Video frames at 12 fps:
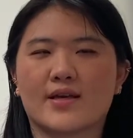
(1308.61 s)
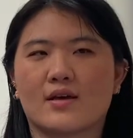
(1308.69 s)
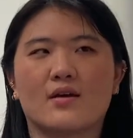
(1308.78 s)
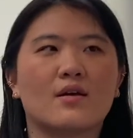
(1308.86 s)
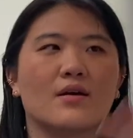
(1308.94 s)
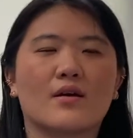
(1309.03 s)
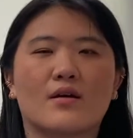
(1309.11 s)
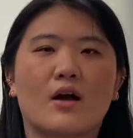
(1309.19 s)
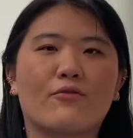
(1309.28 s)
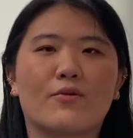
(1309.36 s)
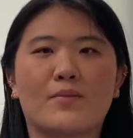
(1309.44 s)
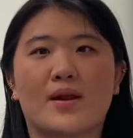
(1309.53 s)
Like,
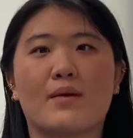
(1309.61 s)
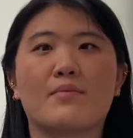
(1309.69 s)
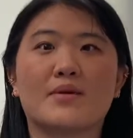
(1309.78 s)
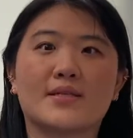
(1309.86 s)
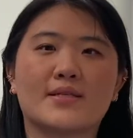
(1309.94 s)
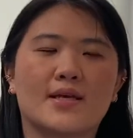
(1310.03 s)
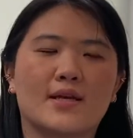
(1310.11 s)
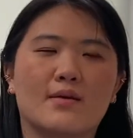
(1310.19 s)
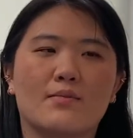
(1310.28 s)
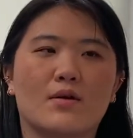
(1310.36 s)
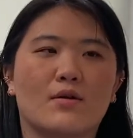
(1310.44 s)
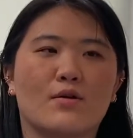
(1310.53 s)
God forbid I'm in a skinny
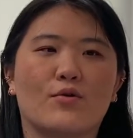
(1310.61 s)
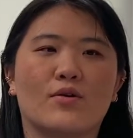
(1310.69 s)
mirror,